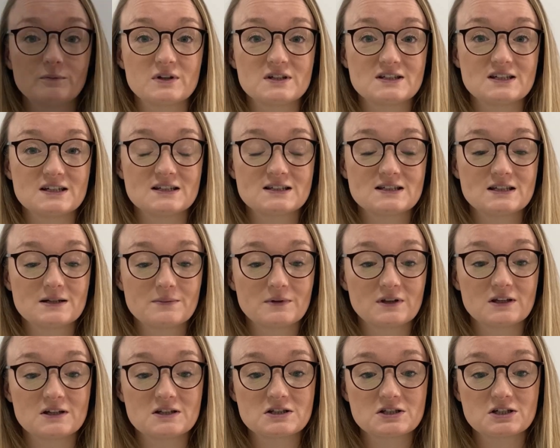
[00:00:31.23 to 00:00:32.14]
see
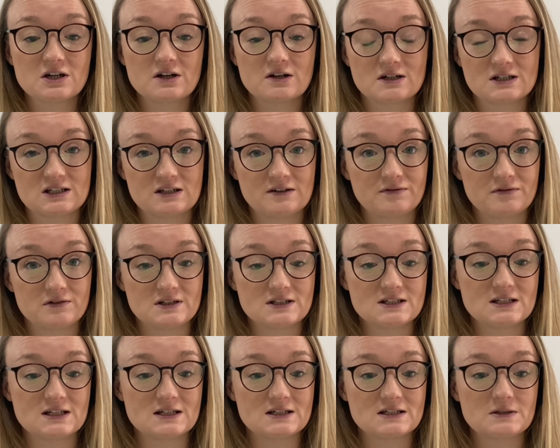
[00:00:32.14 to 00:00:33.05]
similar stark
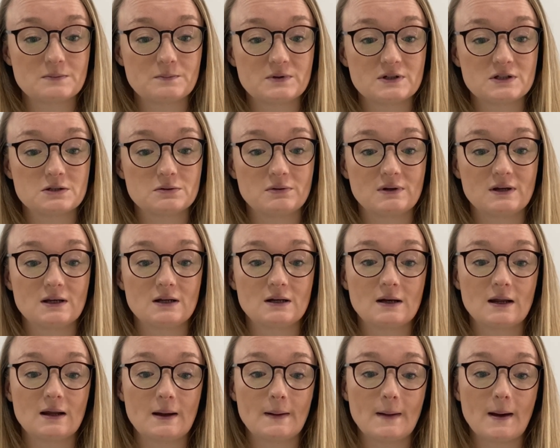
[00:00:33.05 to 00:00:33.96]
differences
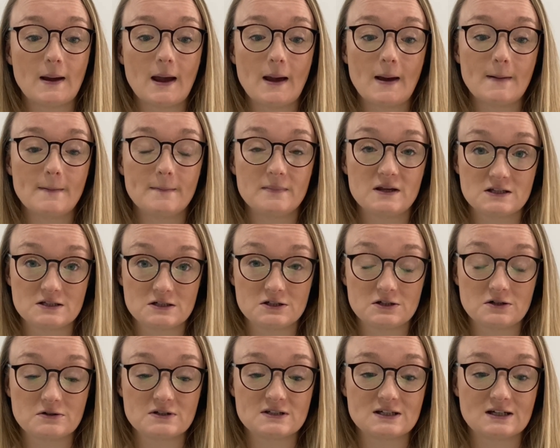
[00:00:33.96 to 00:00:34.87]
between metered
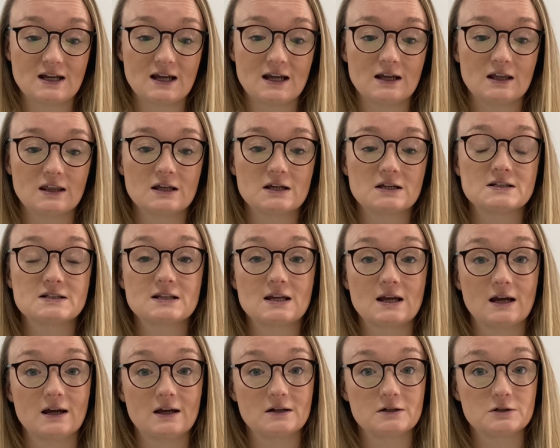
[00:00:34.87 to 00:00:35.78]
dose inhalers
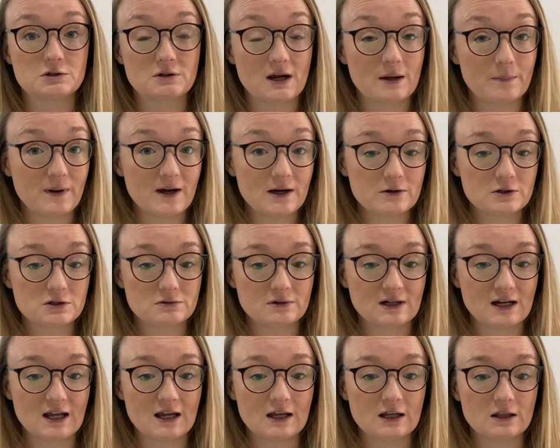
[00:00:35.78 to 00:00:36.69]
and dry powder
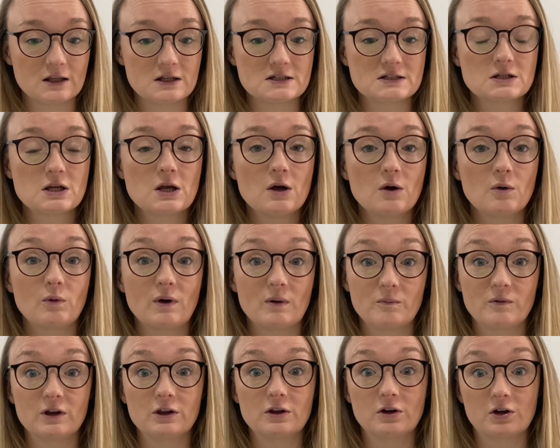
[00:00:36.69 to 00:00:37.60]
inhalers
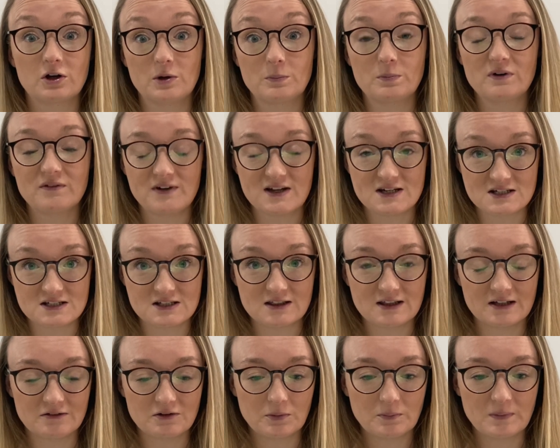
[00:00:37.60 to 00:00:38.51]
when we look at preventer
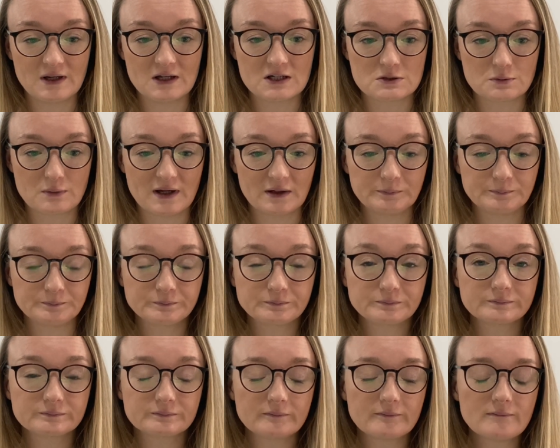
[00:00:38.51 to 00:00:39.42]
therapy as well.
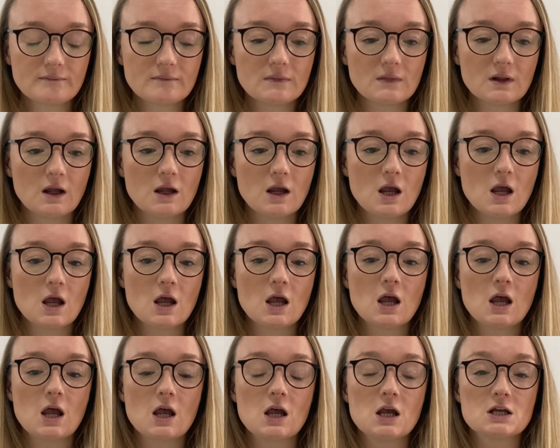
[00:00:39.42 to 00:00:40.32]

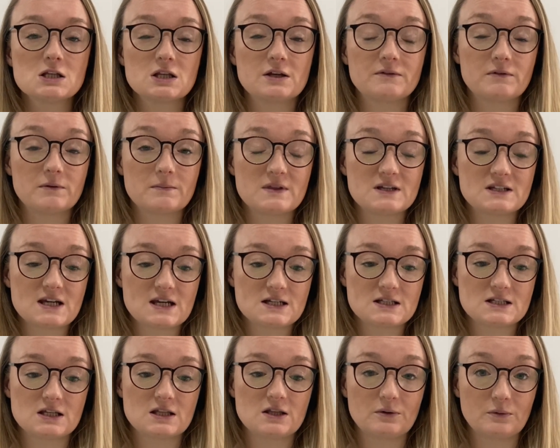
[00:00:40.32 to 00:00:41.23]
So from the
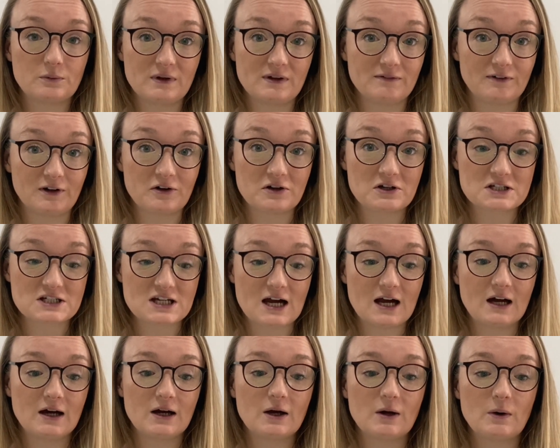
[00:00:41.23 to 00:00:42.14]
data that we've looked
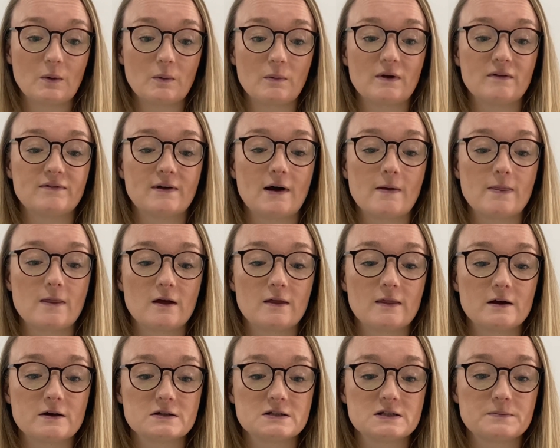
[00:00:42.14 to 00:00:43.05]
at, we found that
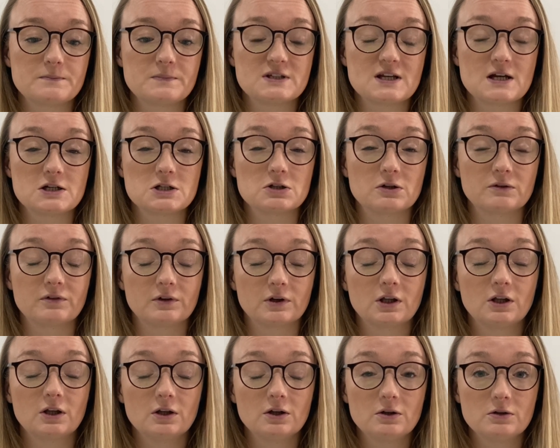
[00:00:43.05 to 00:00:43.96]
there is potential for
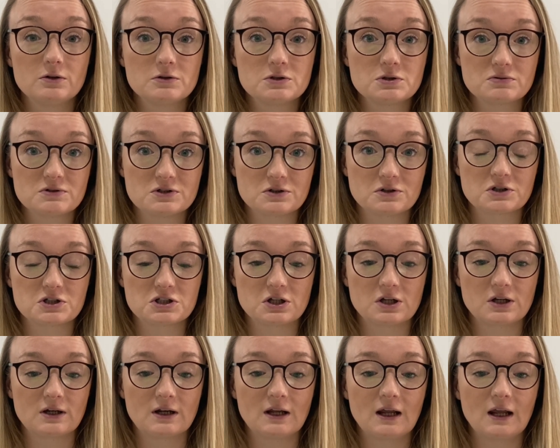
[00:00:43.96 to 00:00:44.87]
huge
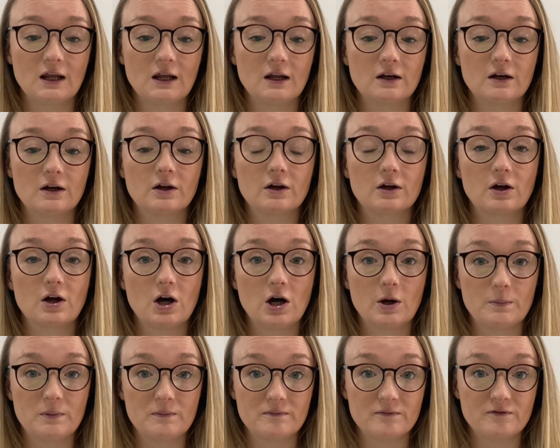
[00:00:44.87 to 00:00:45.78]
reduction in
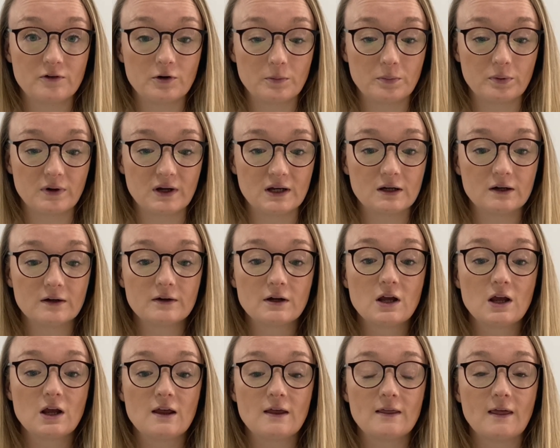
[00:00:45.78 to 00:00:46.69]
carbon footprint
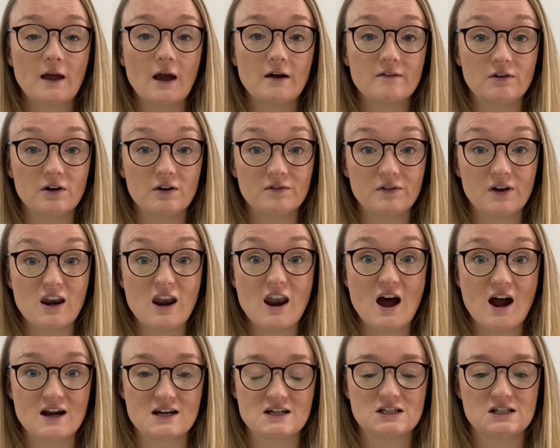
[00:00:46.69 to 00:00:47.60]
of over
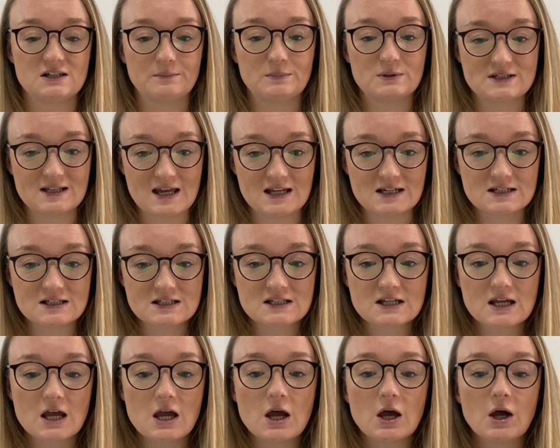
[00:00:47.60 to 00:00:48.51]
90%,
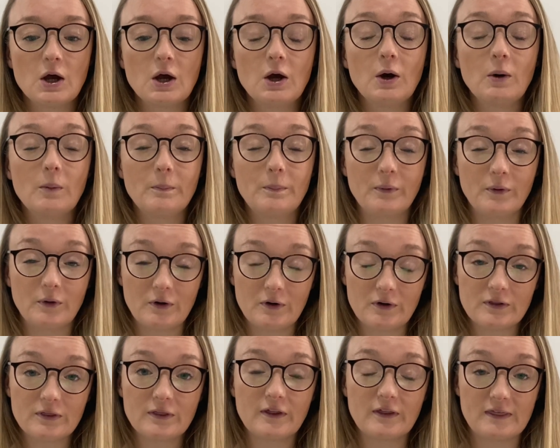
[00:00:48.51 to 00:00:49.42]

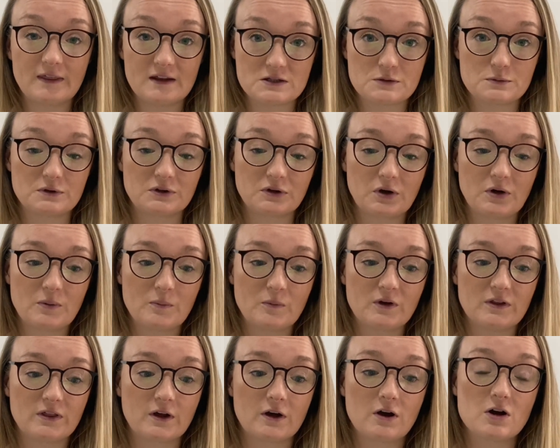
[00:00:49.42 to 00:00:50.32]
but that this would come
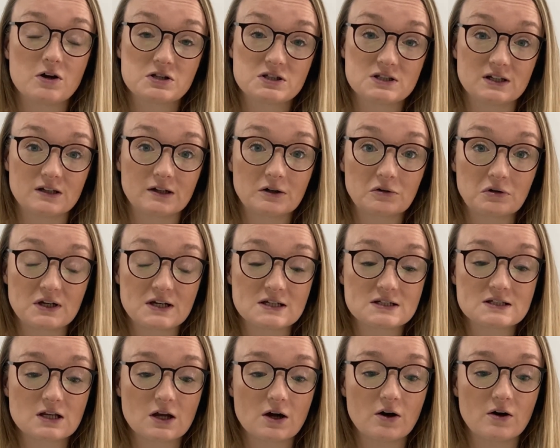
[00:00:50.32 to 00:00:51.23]
with a cost
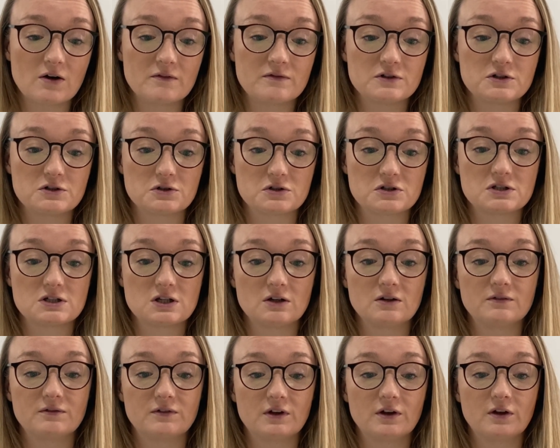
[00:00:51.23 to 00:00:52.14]
increase of just
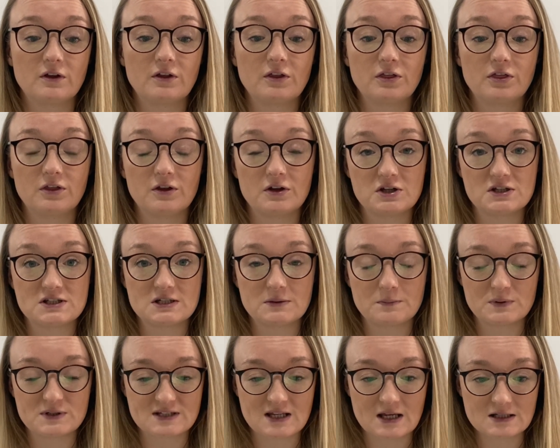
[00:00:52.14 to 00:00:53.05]
over
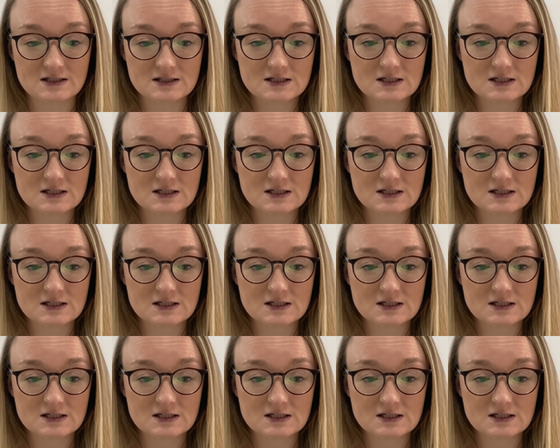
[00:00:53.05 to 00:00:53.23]
30%.